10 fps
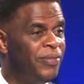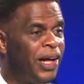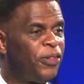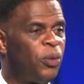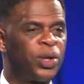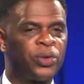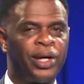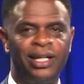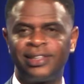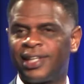I thought, what a
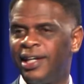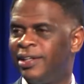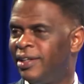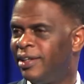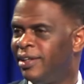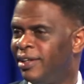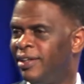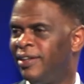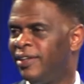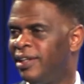great insight.
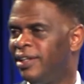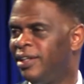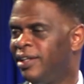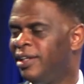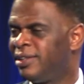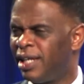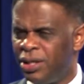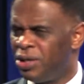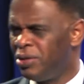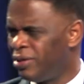Is
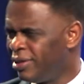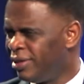that you?